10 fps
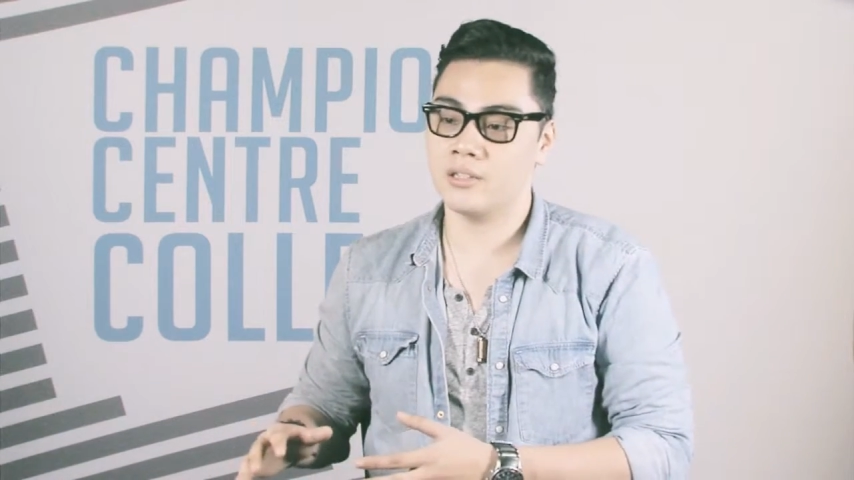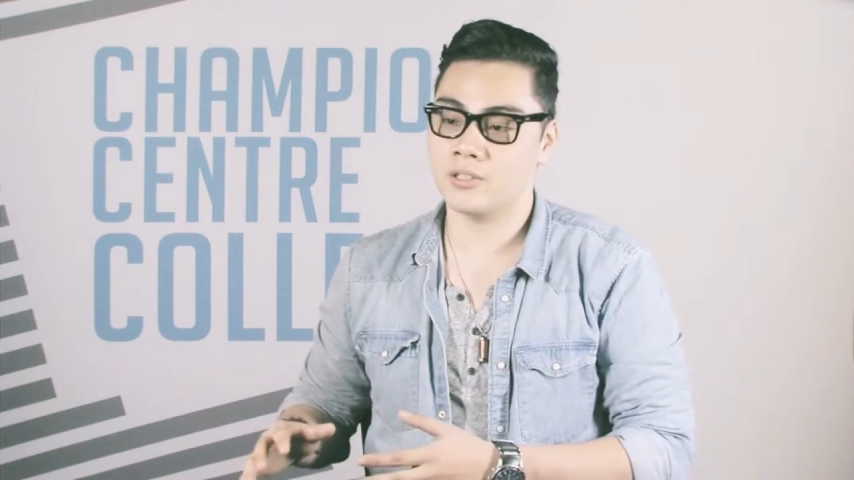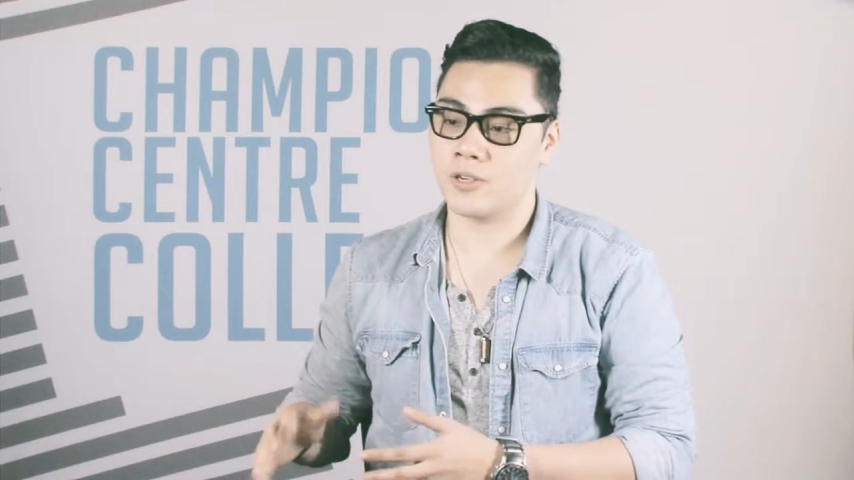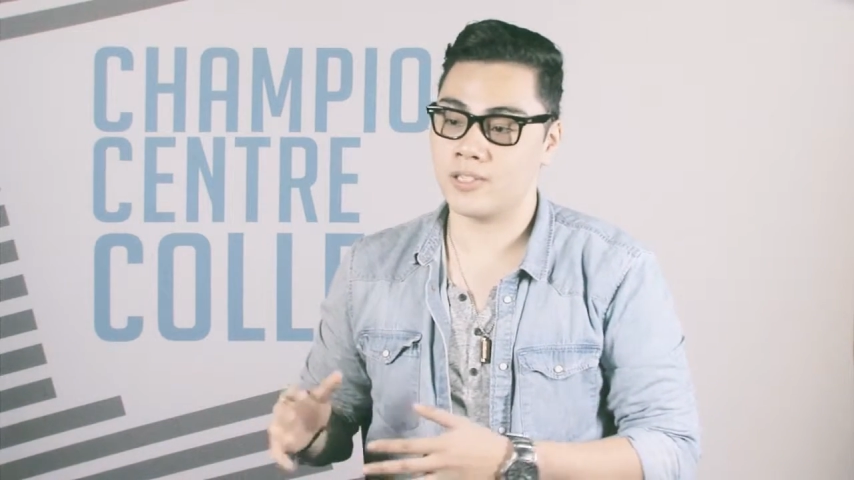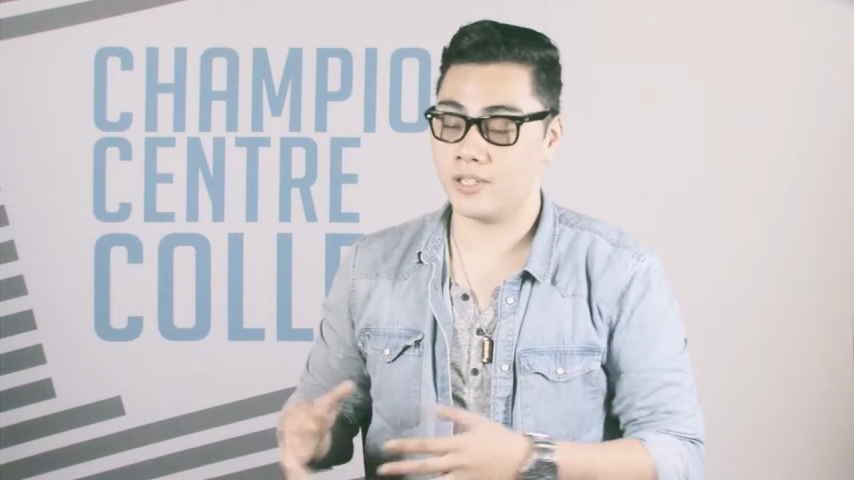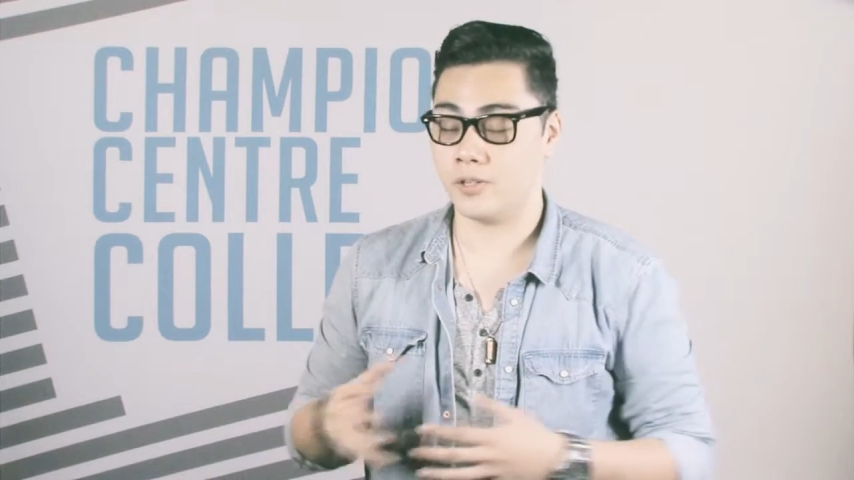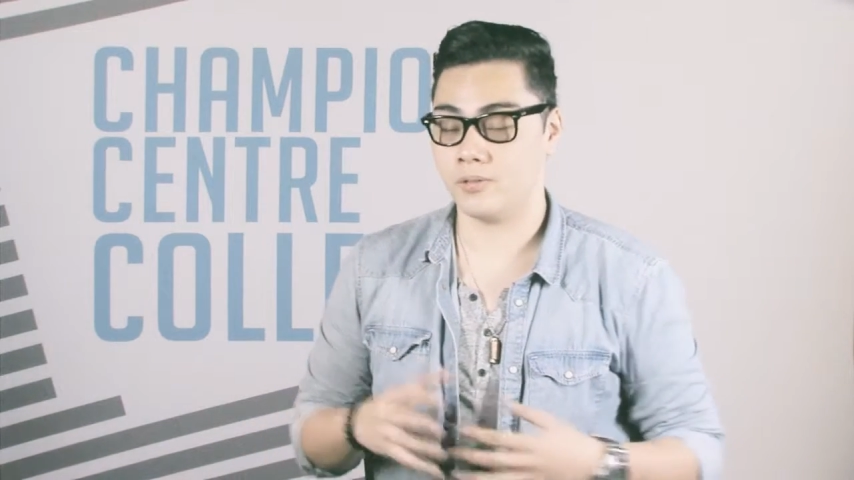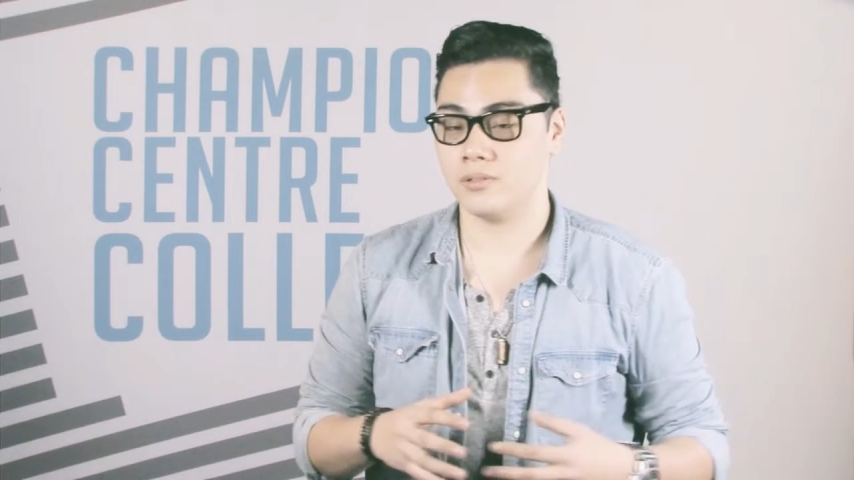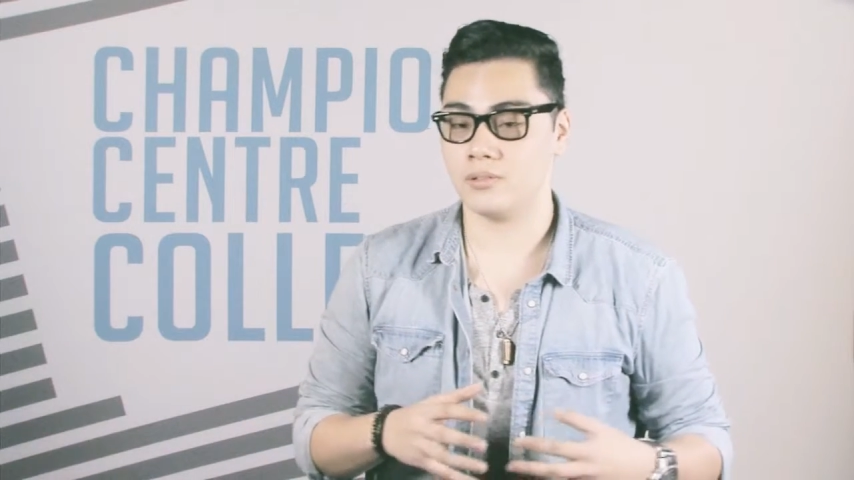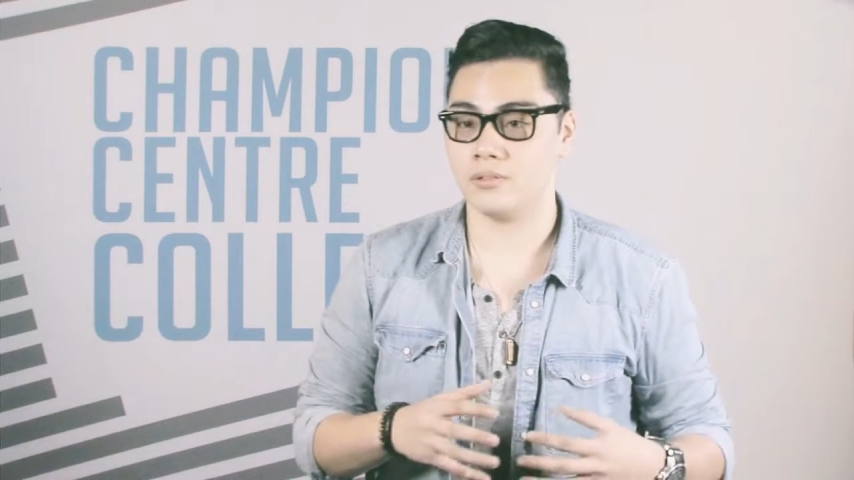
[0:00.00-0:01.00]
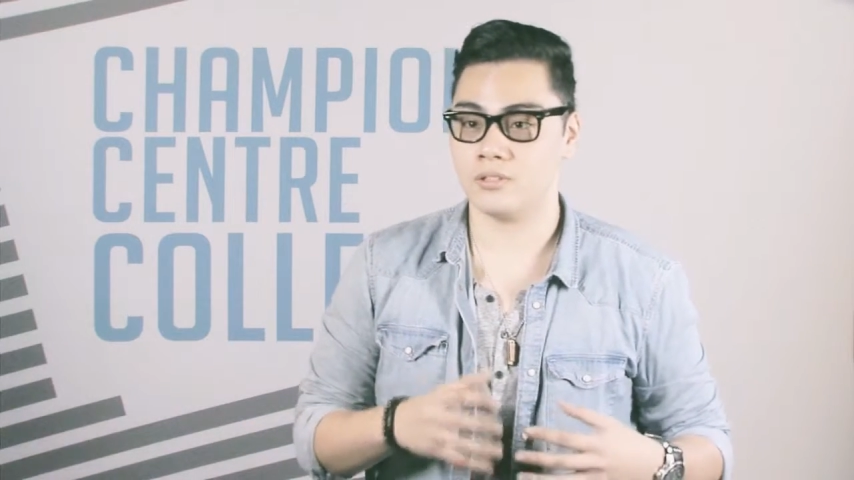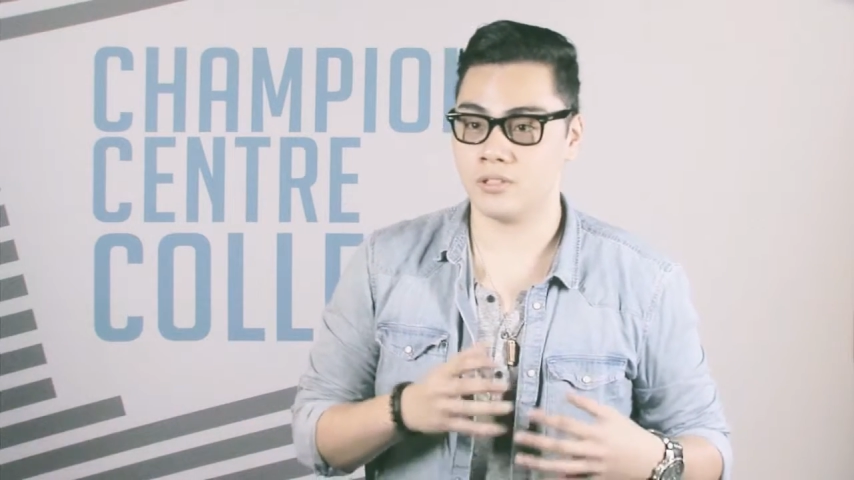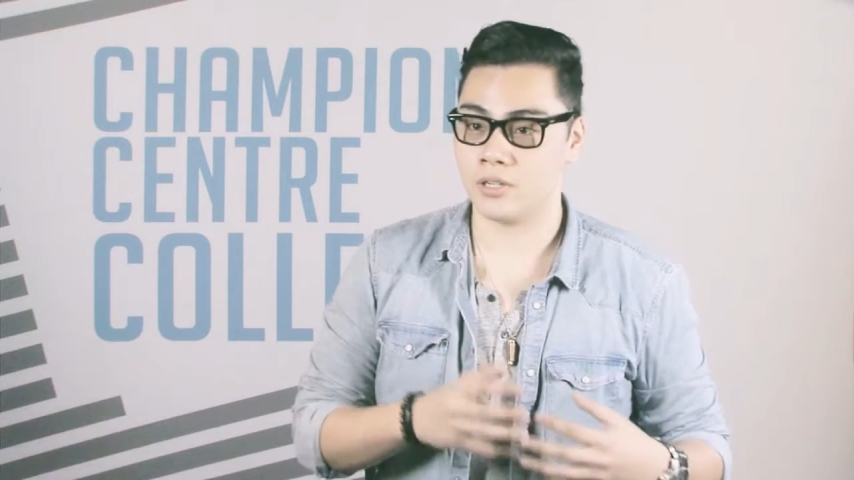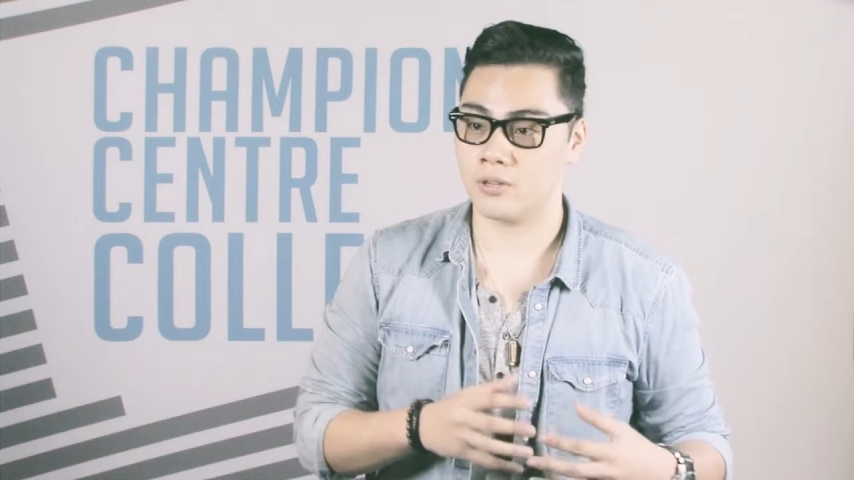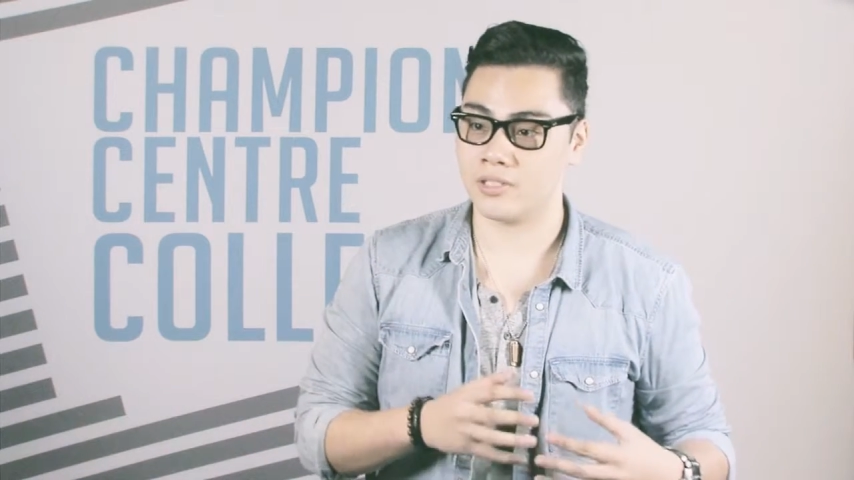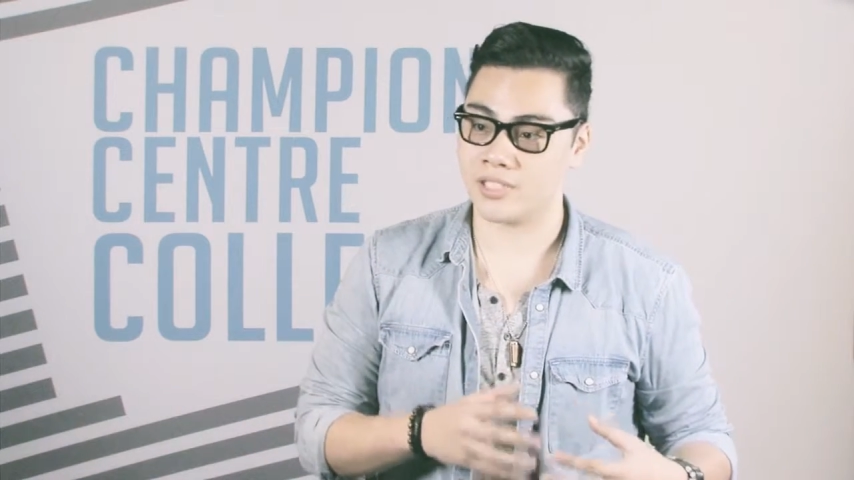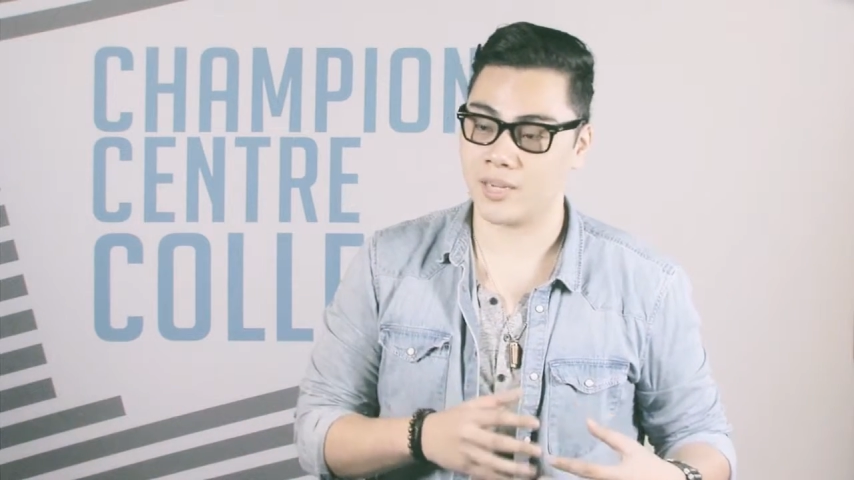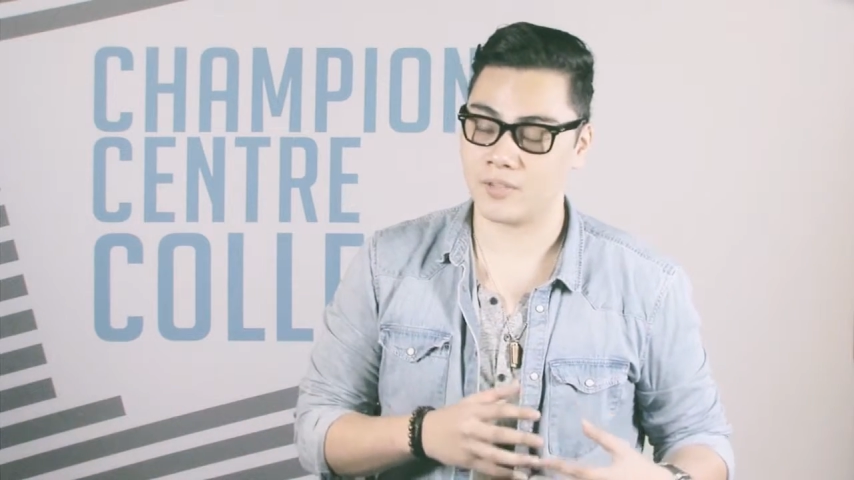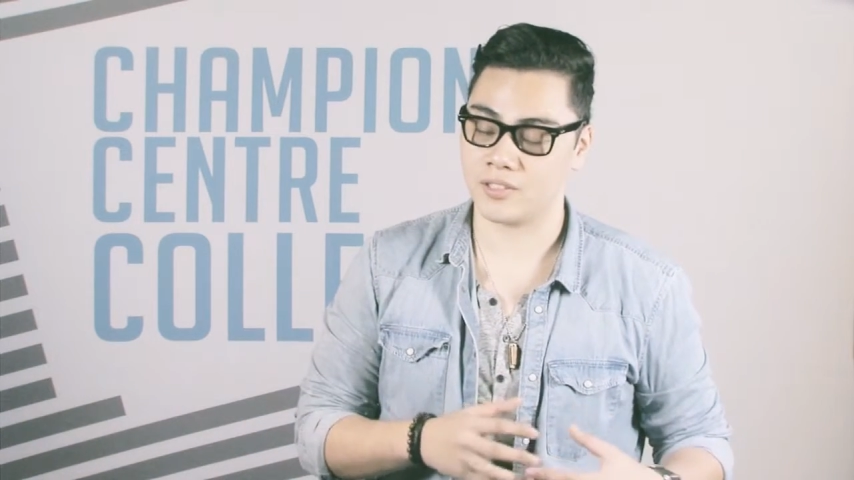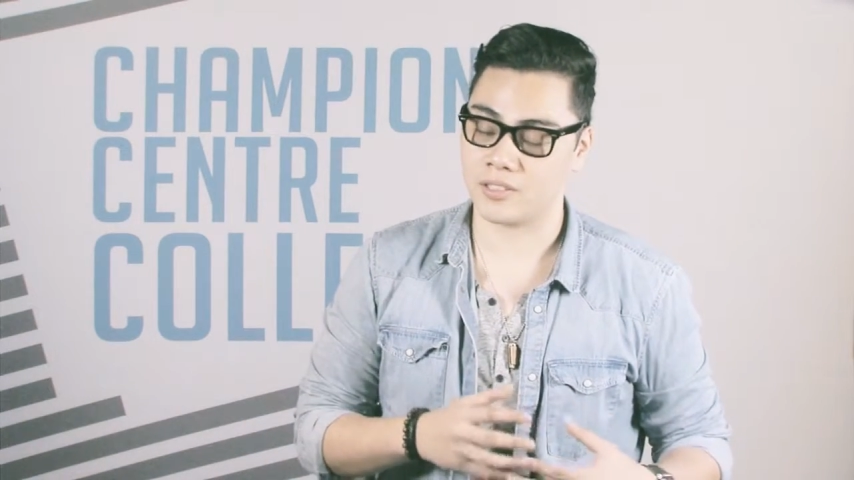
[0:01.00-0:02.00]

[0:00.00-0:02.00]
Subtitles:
so I need you to go to Champion